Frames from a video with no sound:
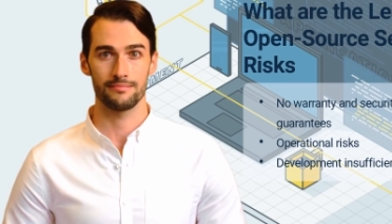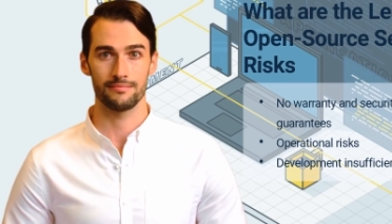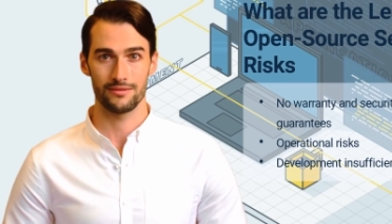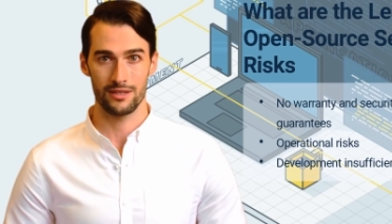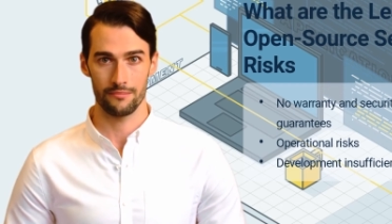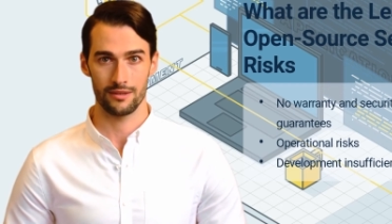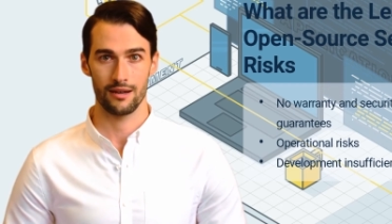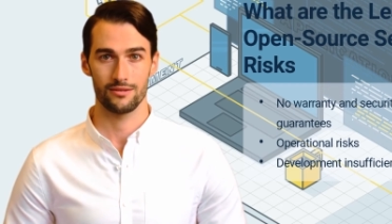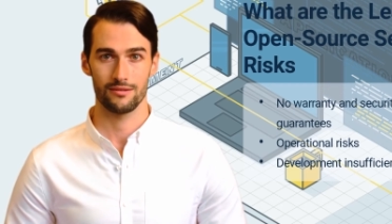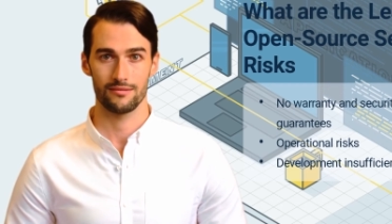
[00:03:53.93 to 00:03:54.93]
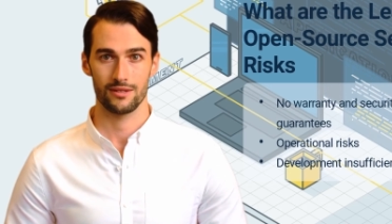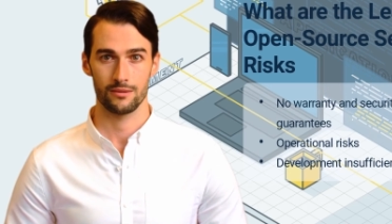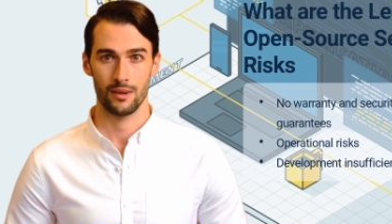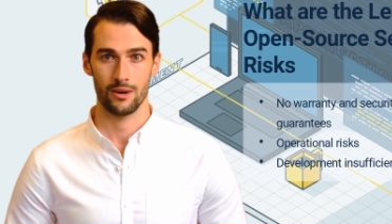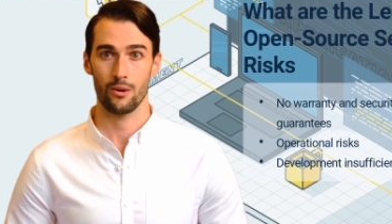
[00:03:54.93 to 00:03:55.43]
Sometimes,
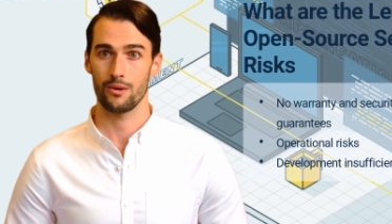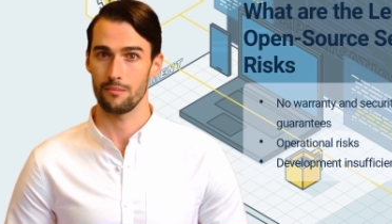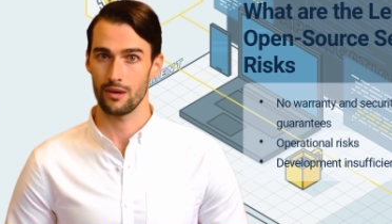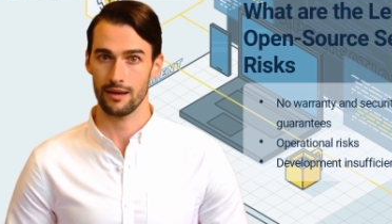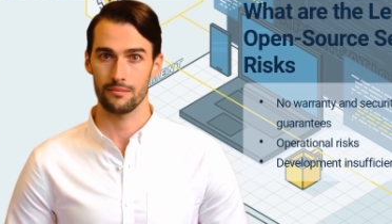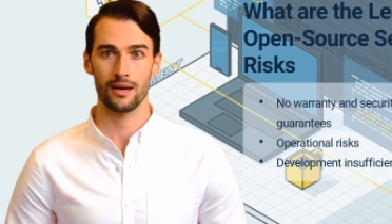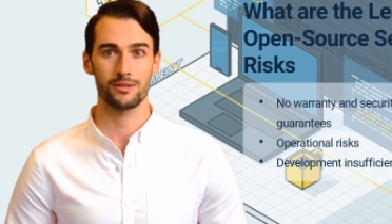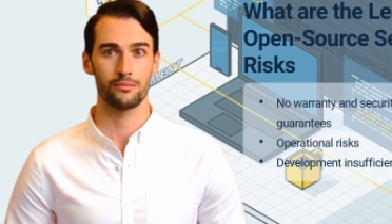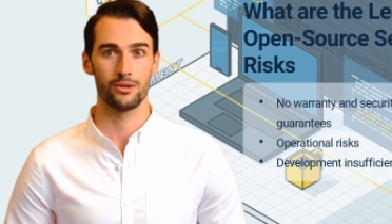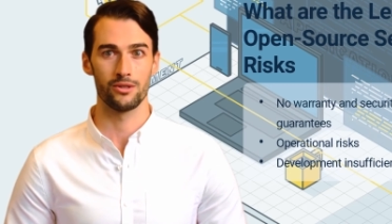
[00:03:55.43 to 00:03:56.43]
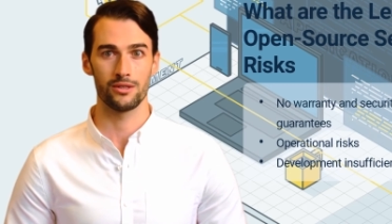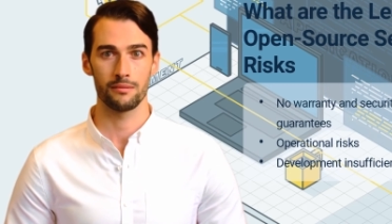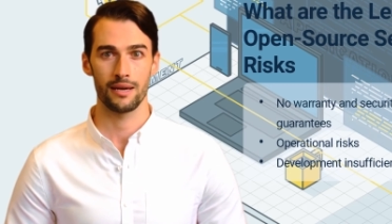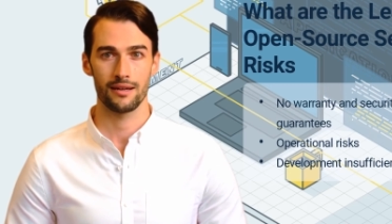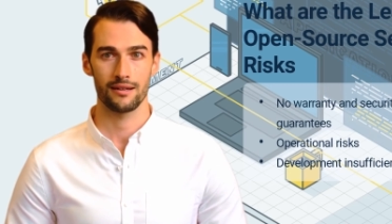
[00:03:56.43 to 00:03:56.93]
despite all the bright minds
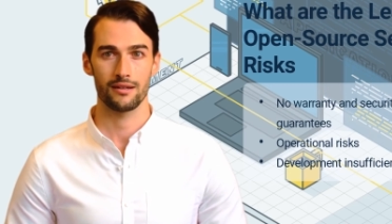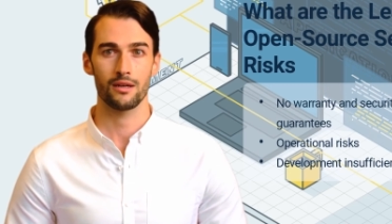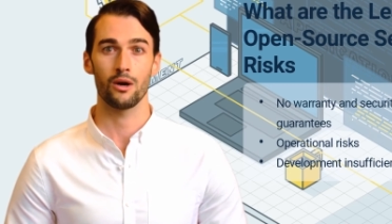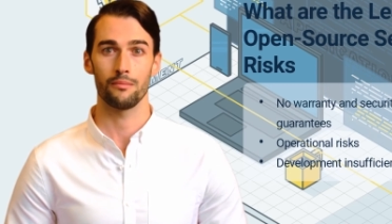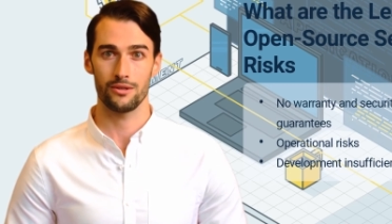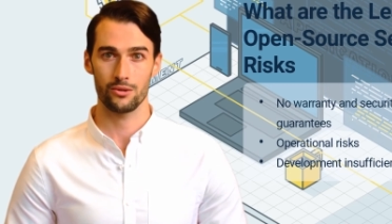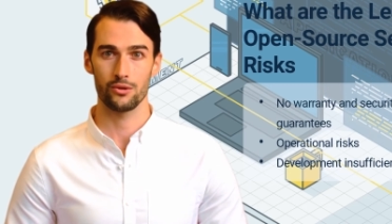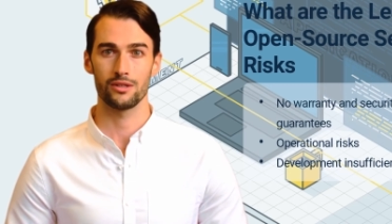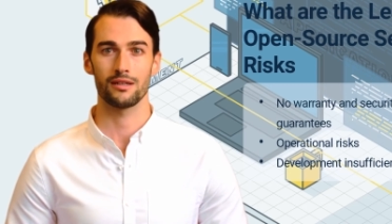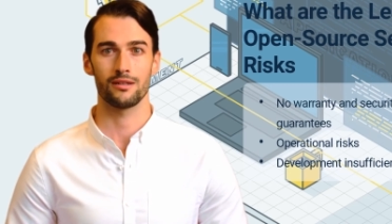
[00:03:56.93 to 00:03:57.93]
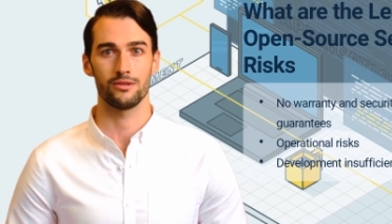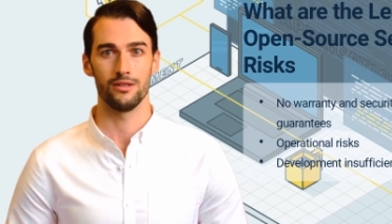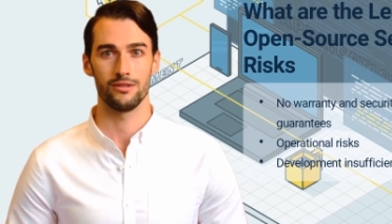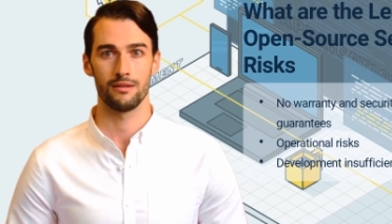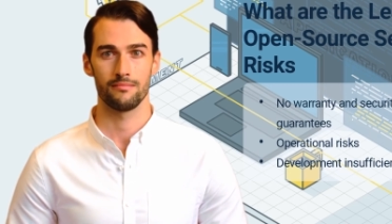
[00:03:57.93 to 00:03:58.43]
participating in the open source
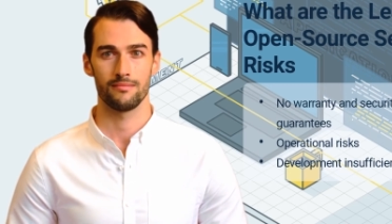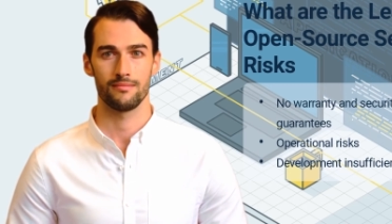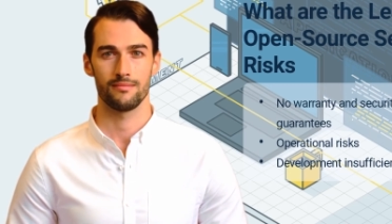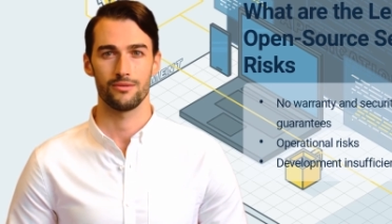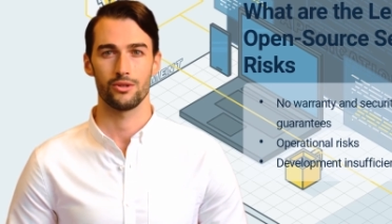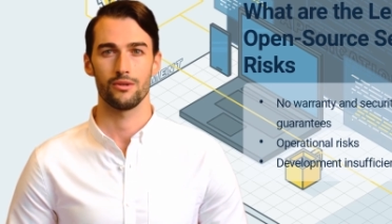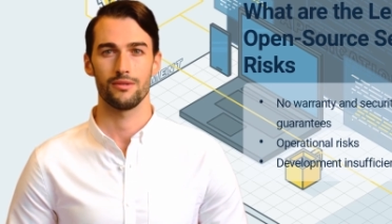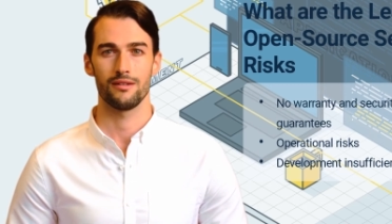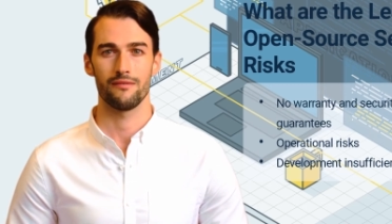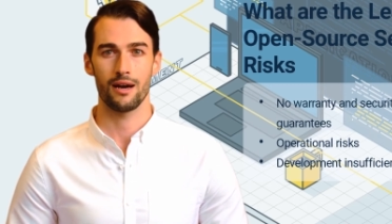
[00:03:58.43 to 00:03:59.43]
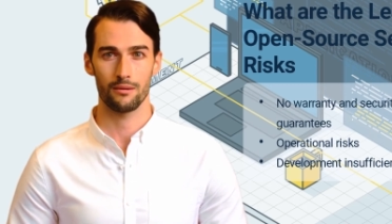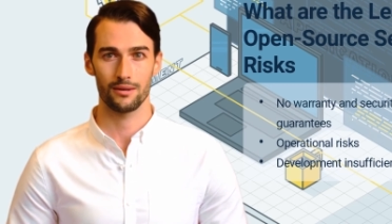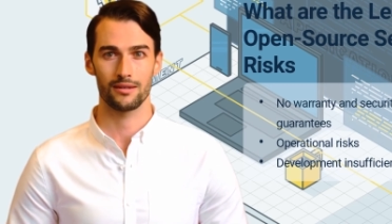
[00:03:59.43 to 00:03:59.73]
ecosystem, certain development